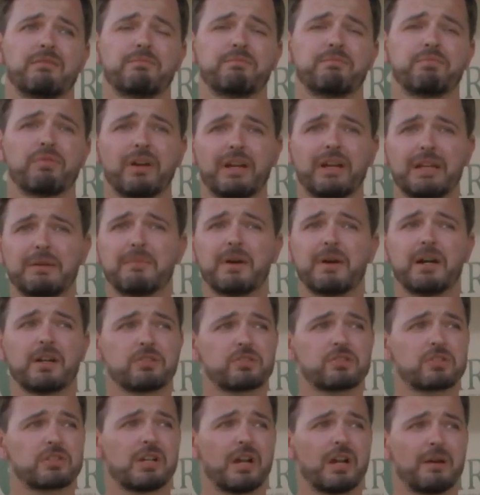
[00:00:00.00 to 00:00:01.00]
Pretty
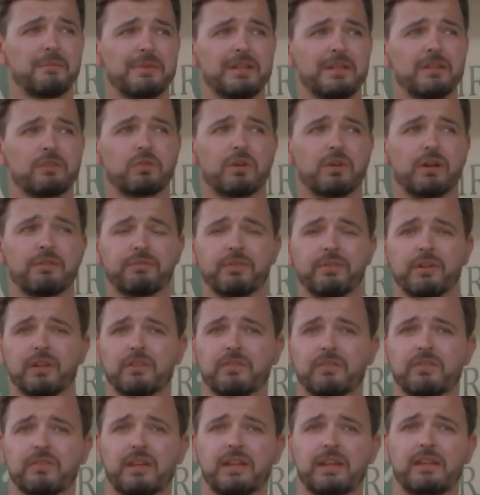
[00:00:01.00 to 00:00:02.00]
much coming into our
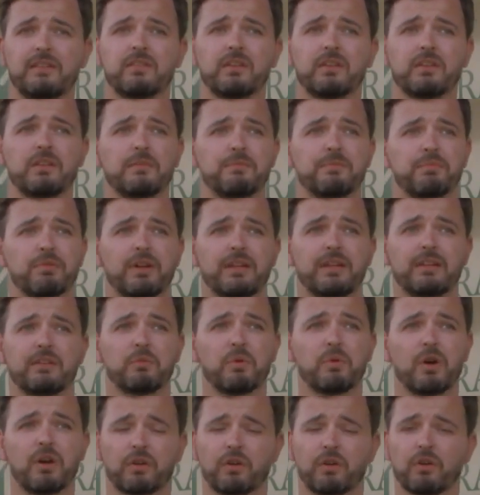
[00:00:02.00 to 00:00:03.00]
first season, the, pre, the
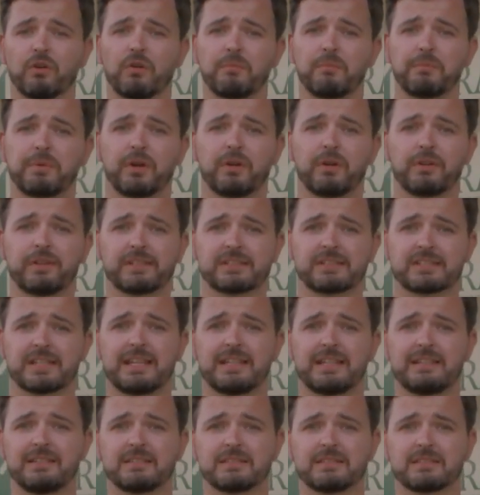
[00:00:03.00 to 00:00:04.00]
work gone on behind the
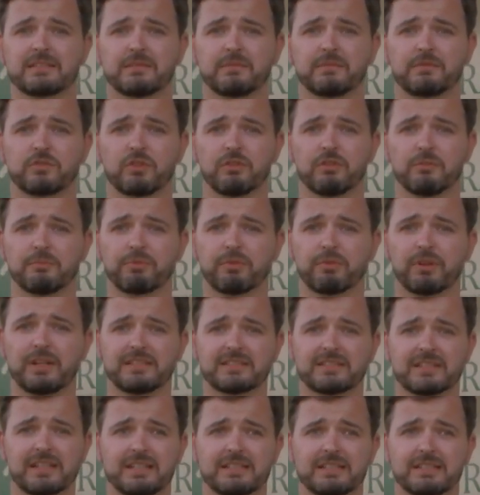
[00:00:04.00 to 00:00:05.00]
scenes during
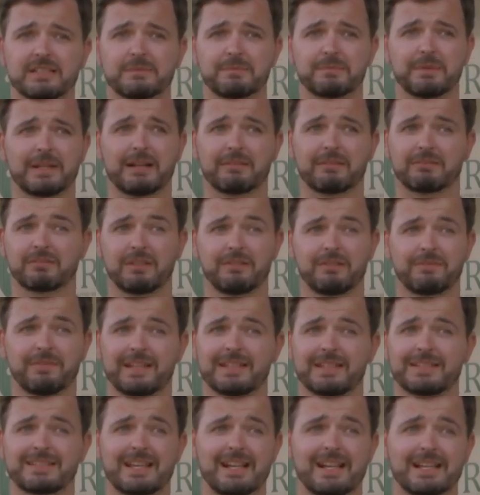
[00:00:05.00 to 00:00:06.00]
pre-season has been absolutely
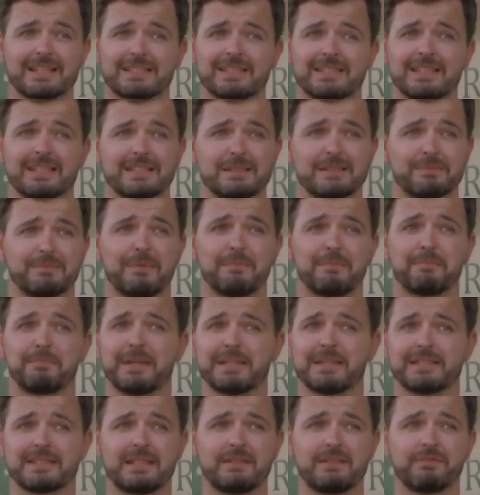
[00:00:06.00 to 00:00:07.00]
fantastic. It's been
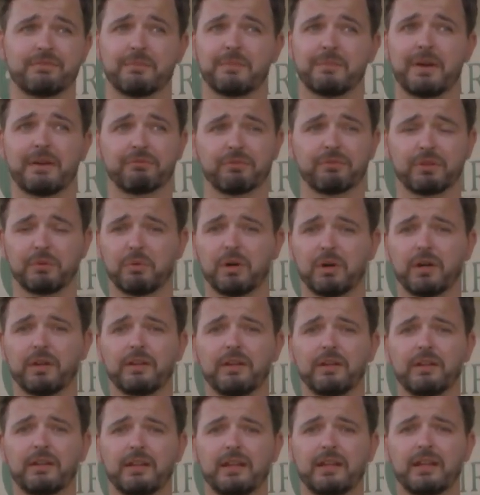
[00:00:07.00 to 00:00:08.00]
busy from everyone,
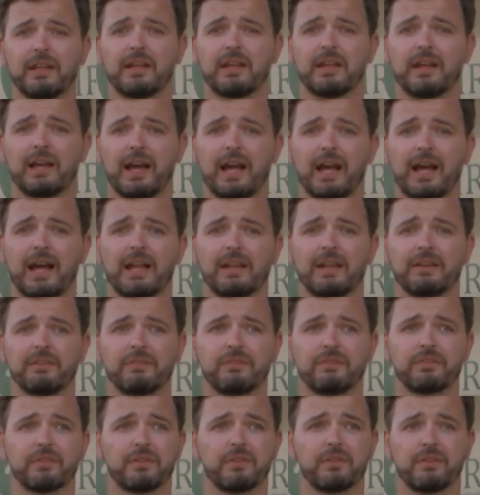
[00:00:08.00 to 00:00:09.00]

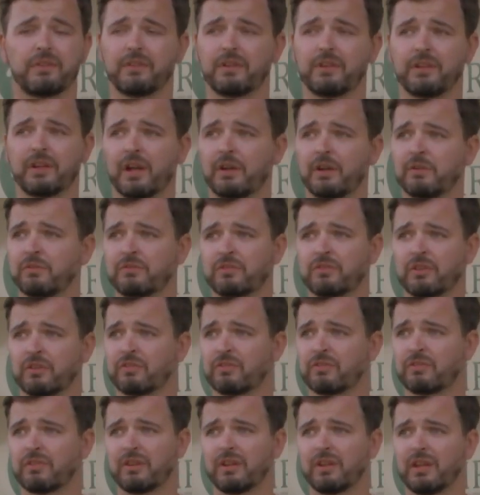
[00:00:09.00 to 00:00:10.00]
and you know just
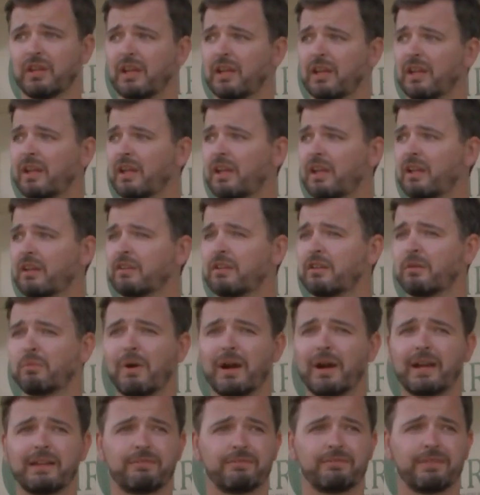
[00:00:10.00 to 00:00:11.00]
the
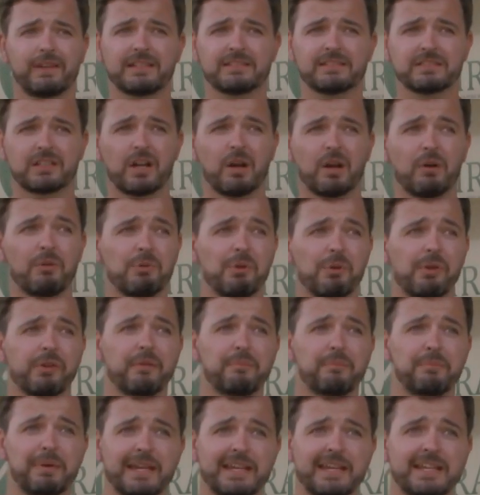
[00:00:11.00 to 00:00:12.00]
way things are going on the
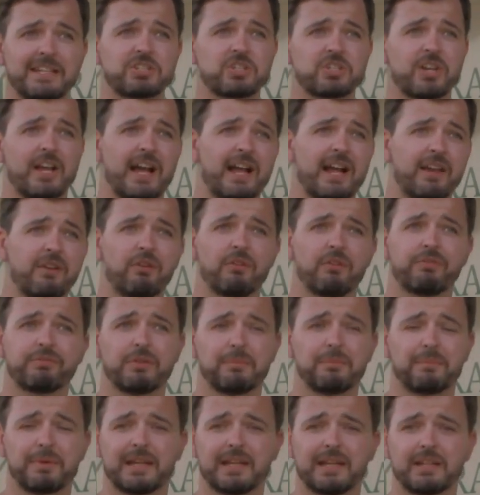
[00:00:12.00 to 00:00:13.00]
pitch and off the
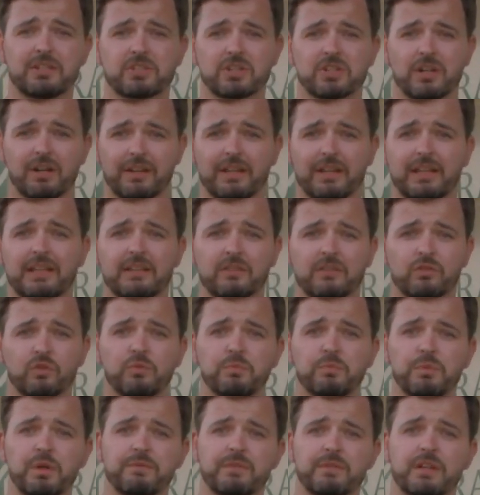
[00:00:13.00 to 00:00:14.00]
pitch, I think is all
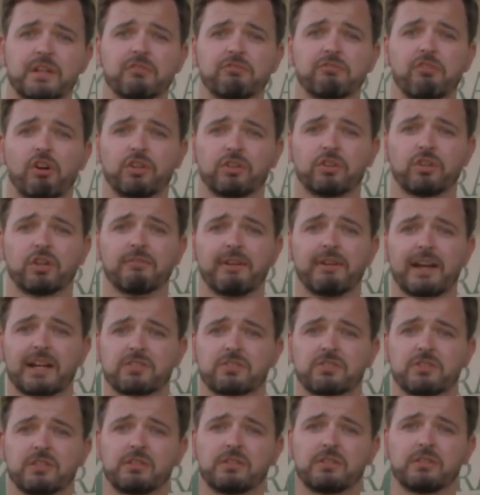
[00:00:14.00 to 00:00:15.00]
moving in the right
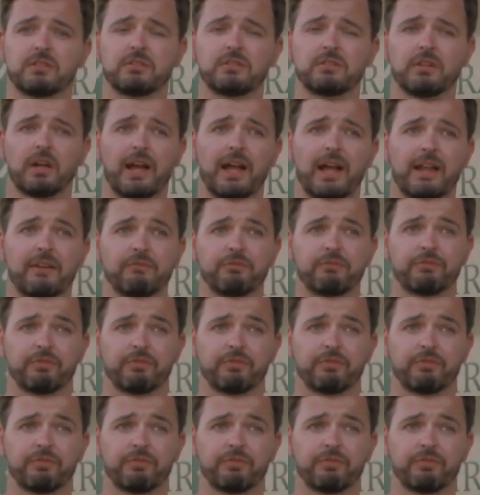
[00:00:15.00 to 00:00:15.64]
direction. And